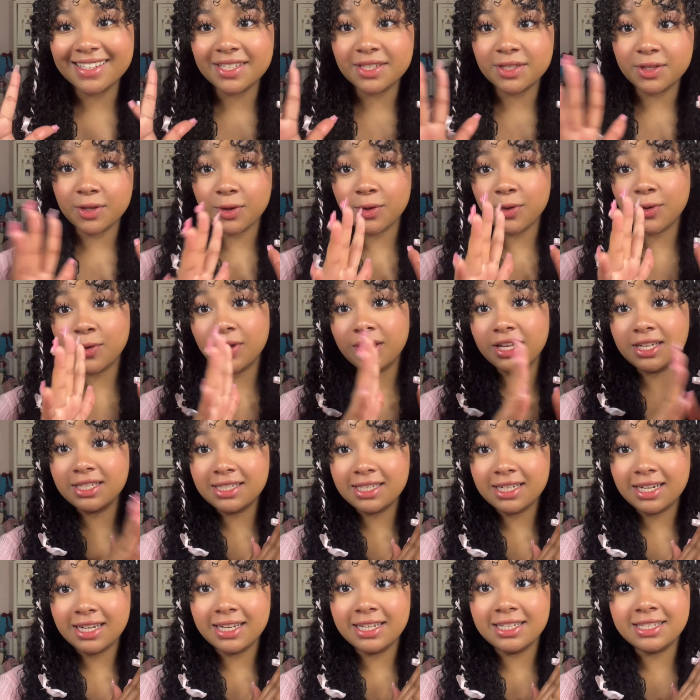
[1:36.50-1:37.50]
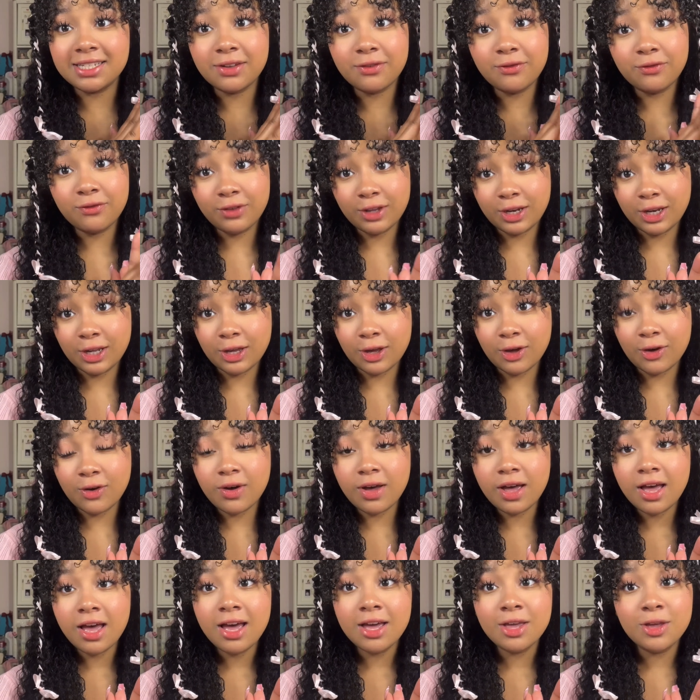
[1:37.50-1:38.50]
guys, so in today's
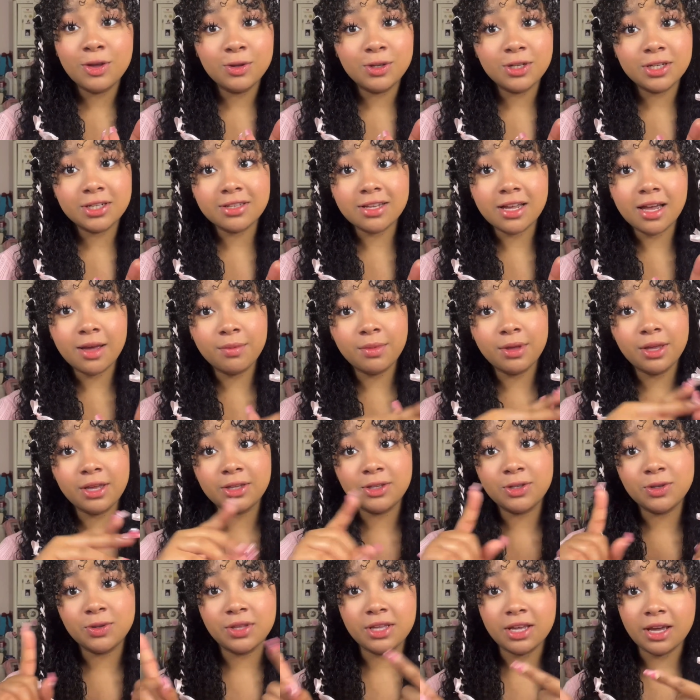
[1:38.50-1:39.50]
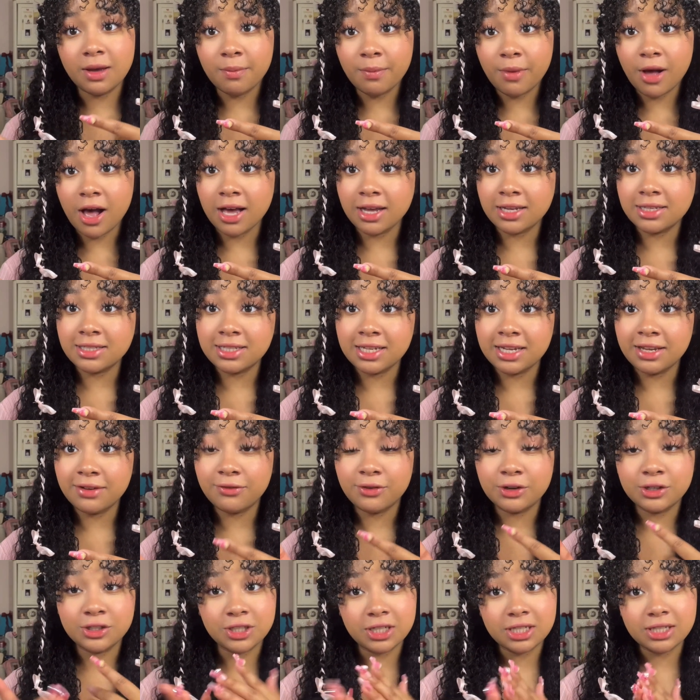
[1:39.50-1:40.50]
video, you just saw me do the
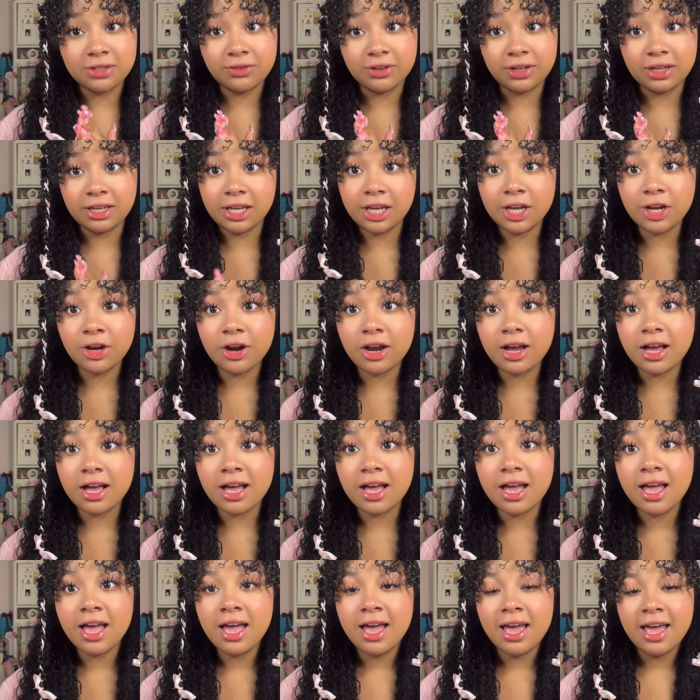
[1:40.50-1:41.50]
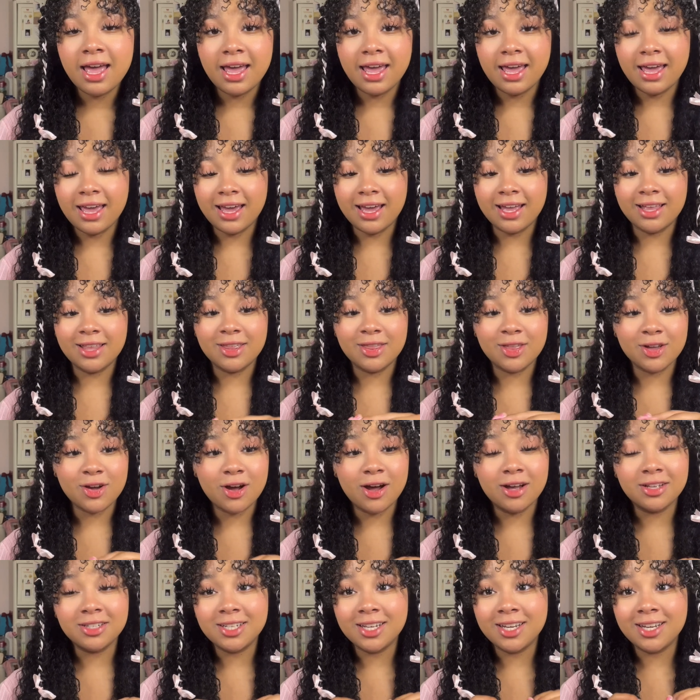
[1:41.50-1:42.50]
unboxing for Just for Kira, and the
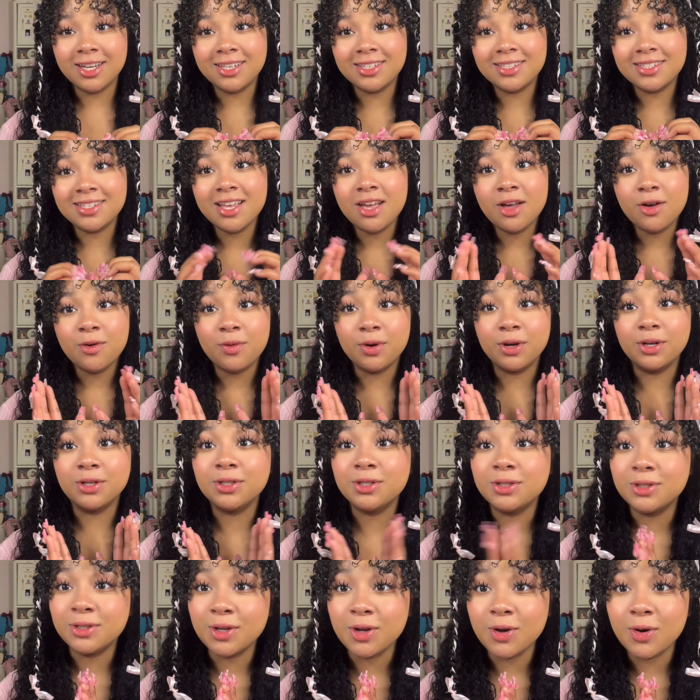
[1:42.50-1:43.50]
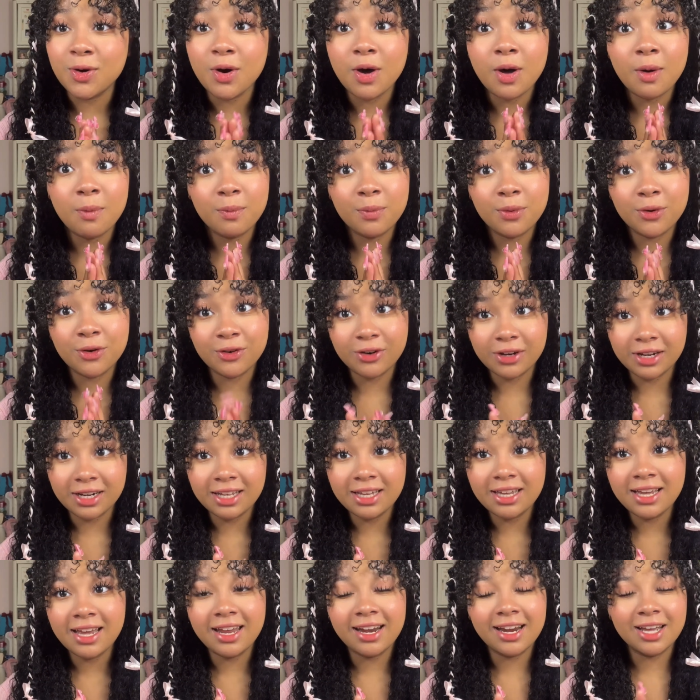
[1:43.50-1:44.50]
contacts were so
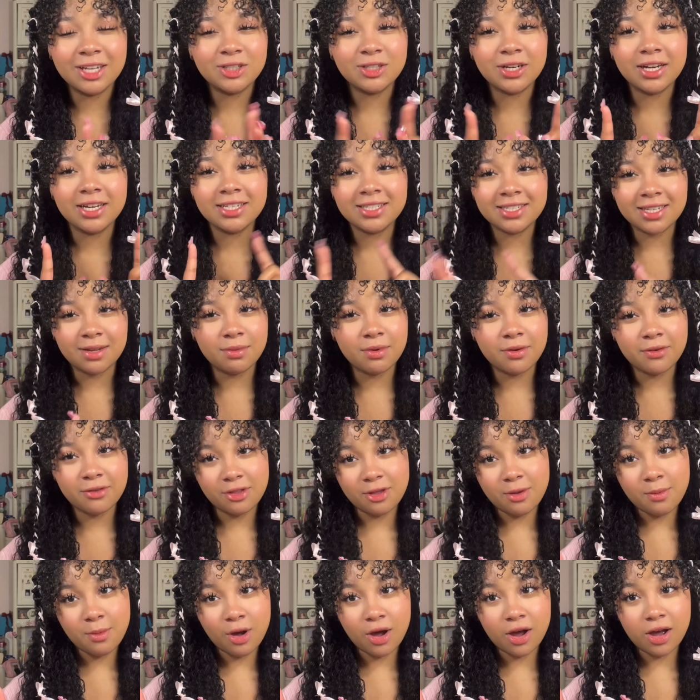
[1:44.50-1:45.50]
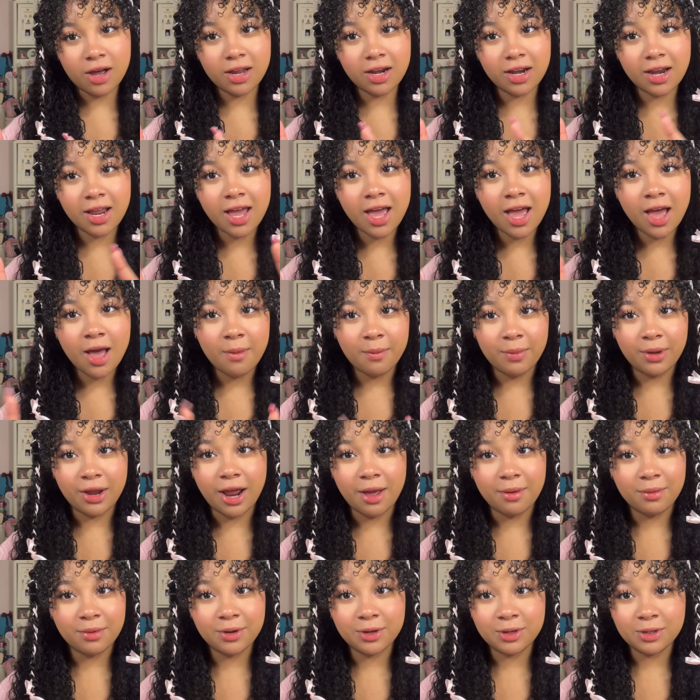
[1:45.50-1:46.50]
pretty, and I tried some of them on, but
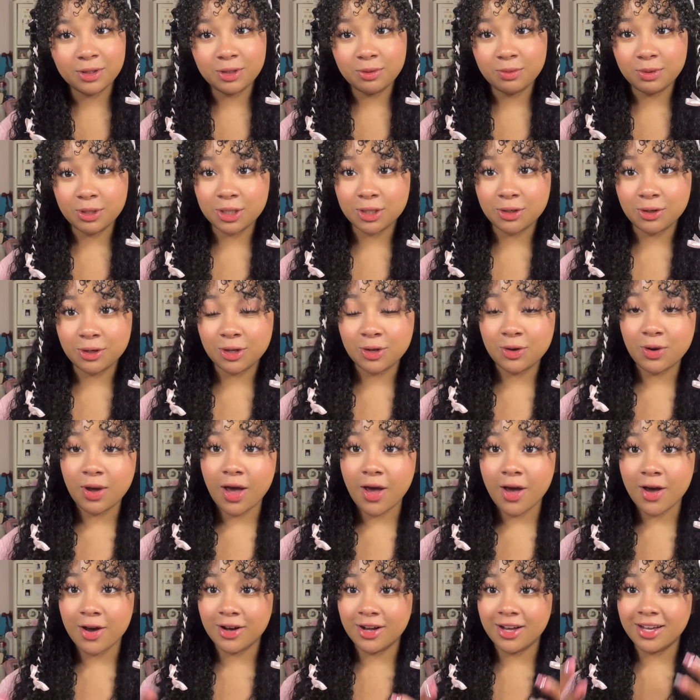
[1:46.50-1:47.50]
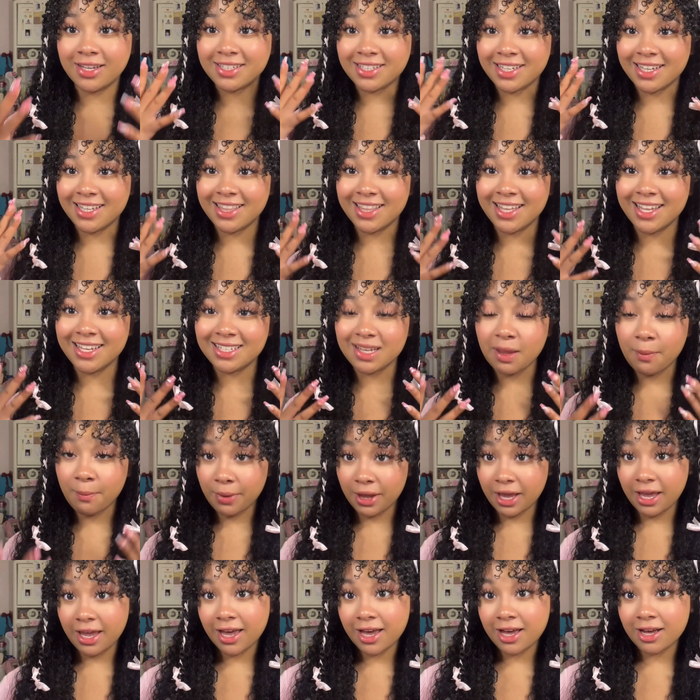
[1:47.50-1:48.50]
I'm going to be showing you how it looks in this
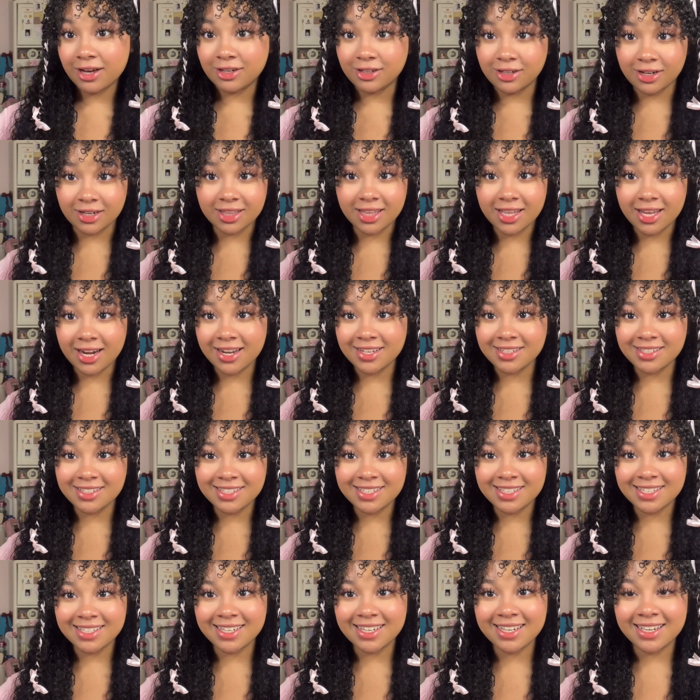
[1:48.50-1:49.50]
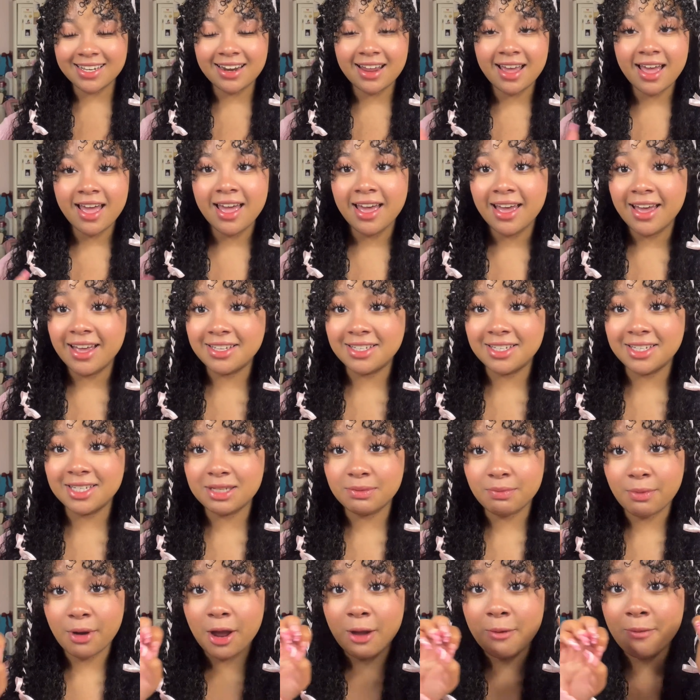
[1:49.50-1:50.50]
pink look that I just did. It's
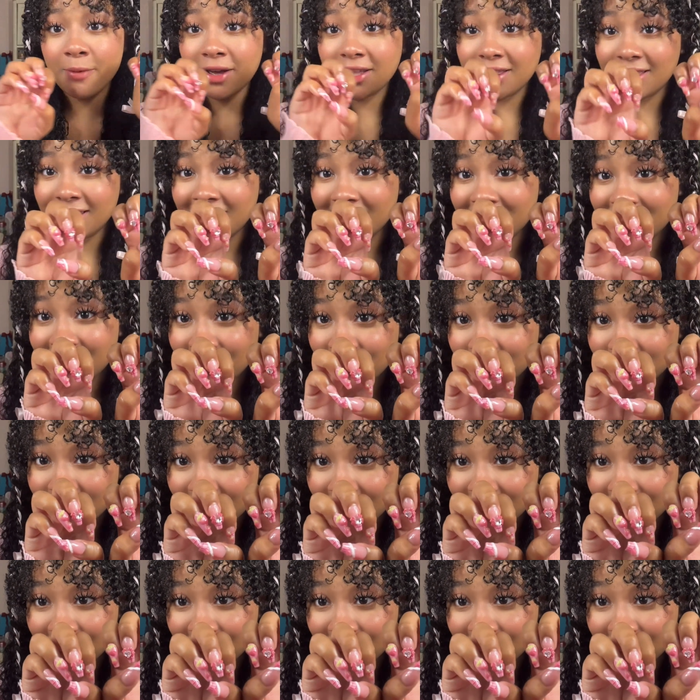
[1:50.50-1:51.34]
inspired by these nails